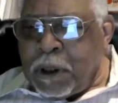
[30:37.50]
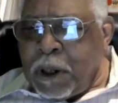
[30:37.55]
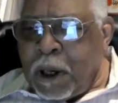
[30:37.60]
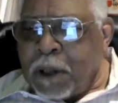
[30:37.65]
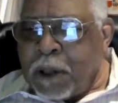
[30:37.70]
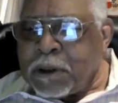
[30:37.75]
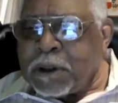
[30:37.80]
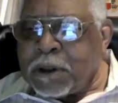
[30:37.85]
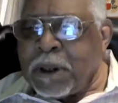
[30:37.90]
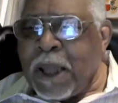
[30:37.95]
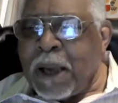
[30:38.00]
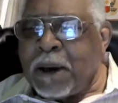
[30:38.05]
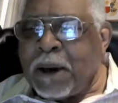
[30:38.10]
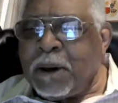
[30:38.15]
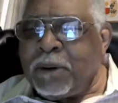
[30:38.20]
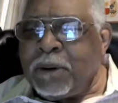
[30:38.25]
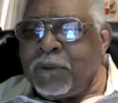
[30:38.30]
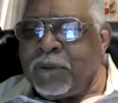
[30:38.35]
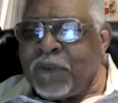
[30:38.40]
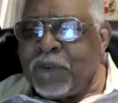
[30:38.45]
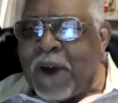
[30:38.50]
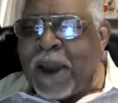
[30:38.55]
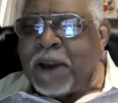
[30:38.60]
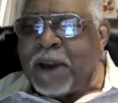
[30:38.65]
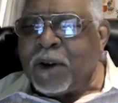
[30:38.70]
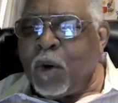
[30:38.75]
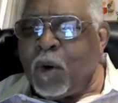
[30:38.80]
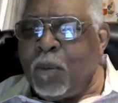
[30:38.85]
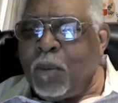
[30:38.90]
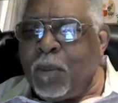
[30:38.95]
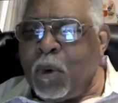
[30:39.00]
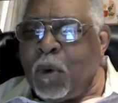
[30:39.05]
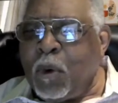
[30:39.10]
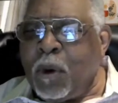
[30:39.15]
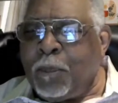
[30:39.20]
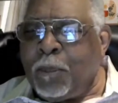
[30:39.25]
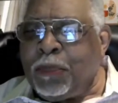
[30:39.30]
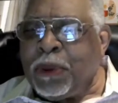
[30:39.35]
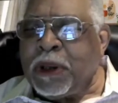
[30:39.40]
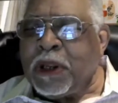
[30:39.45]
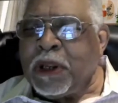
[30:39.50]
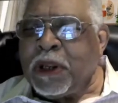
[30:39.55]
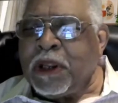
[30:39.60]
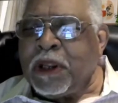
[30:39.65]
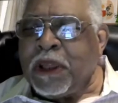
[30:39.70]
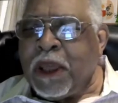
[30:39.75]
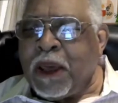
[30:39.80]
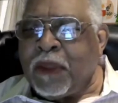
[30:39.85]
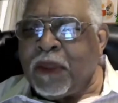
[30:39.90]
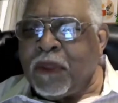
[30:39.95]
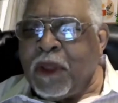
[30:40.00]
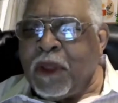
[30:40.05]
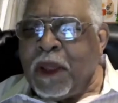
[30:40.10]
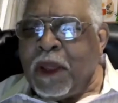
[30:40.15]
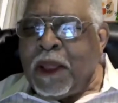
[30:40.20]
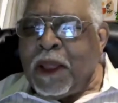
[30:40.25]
until I couldn't fight no more putting it together.